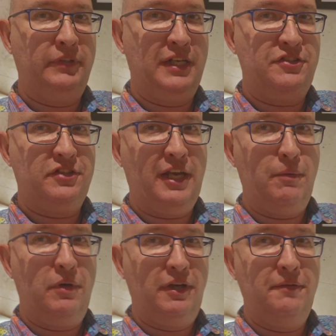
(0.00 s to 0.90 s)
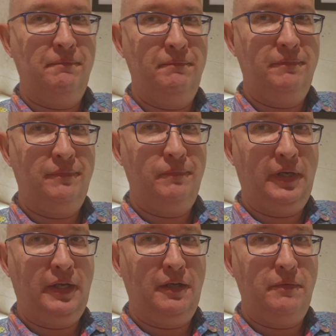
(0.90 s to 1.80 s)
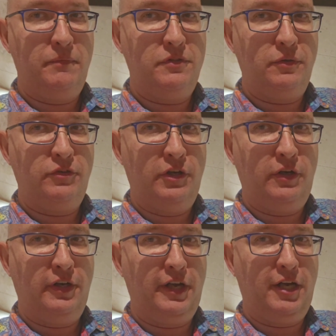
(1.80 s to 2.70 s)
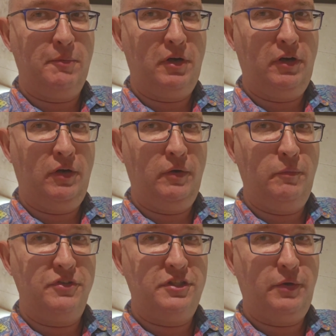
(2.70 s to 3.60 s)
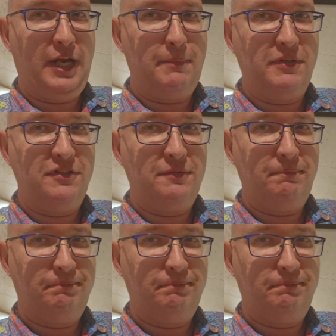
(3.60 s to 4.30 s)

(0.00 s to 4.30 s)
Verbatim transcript: that's day one. Uh, so Donut Guy tomorrow, and we'll see what happens.